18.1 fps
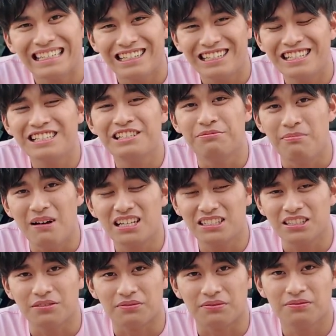it's
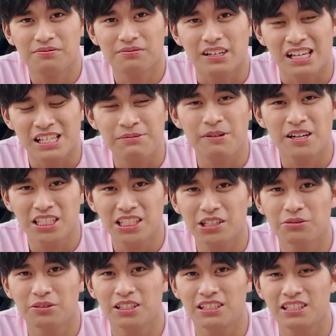massive,
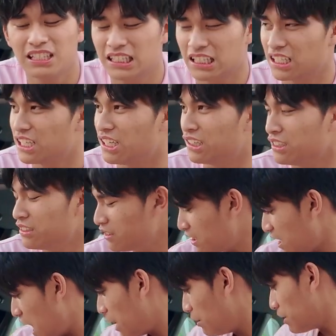especially when the seats are down.
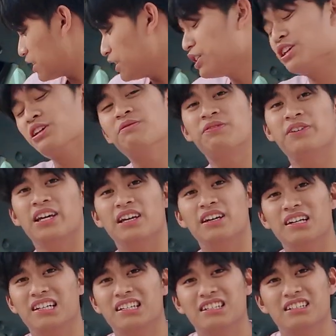I reckon you can fit
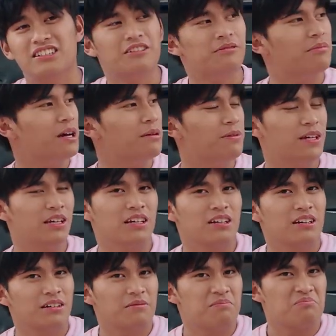maybe
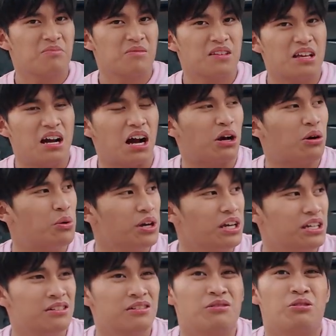a
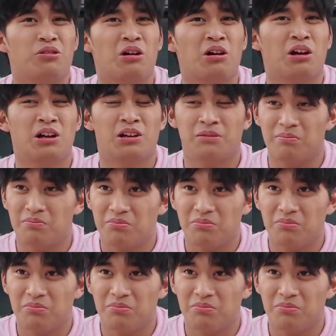queen or a